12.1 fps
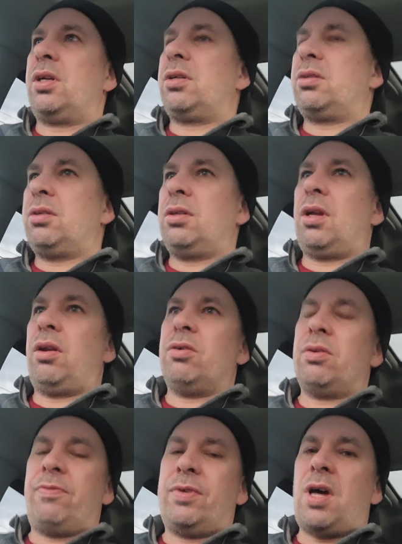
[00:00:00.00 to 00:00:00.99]
you
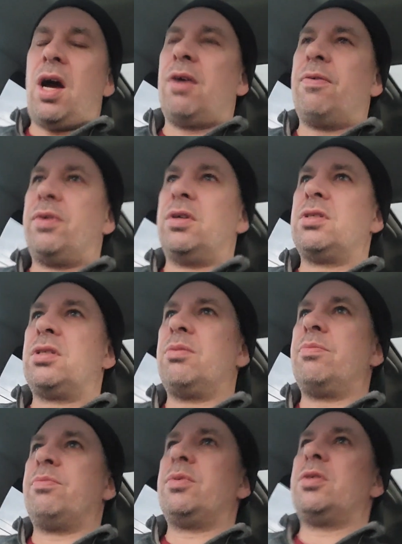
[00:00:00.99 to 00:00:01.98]
know, photographer,
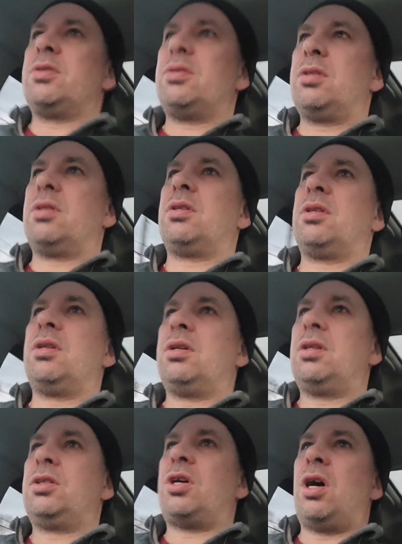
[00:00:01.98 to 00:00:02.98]
so
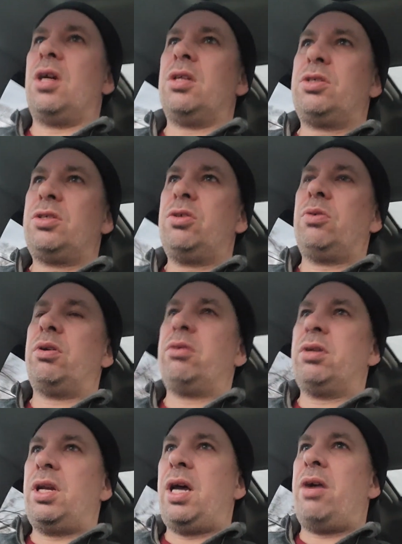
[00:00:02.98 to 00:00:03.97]
charge two
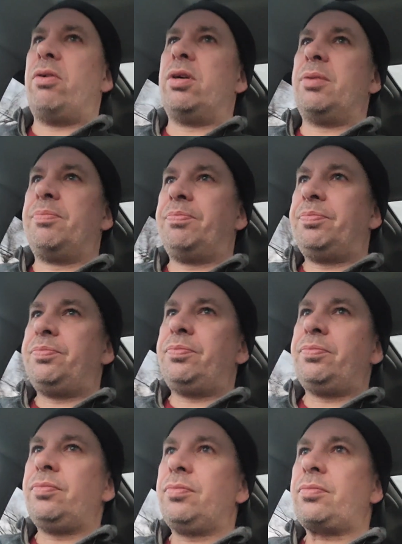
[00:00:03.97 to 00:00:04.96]
hundred an hour.
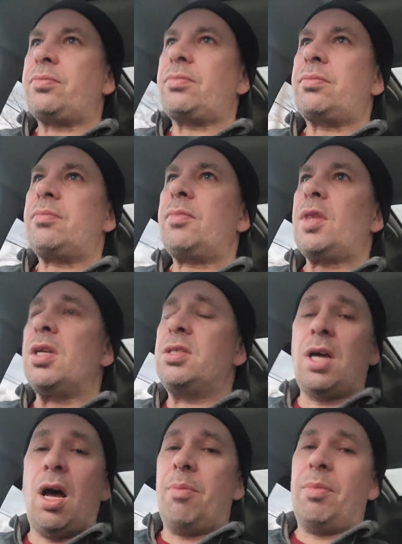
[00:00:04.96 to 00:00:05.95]

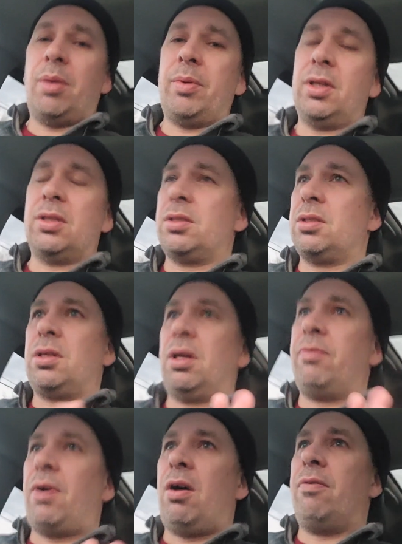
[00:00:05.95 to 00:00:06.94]
Some, I mean, this,
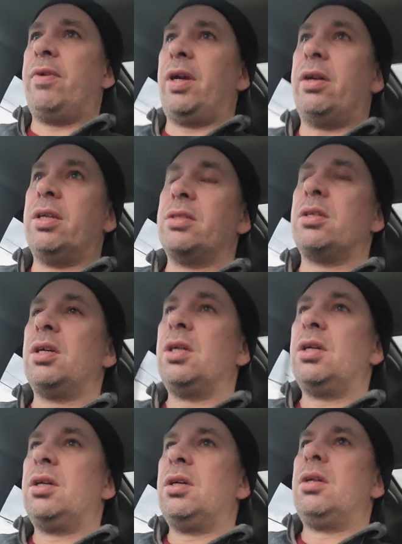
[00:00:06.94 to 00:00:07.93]
it all varies.
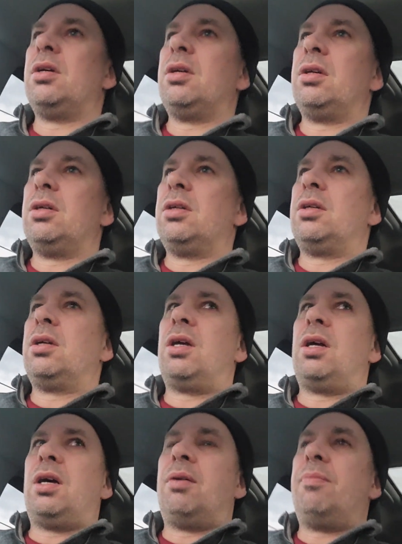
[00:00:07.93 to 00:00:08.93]

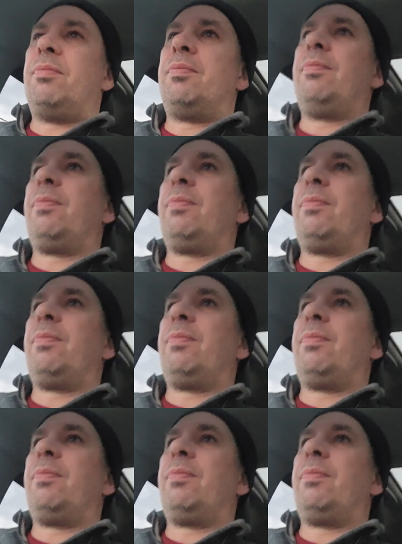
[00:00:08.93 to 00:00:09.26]
Um,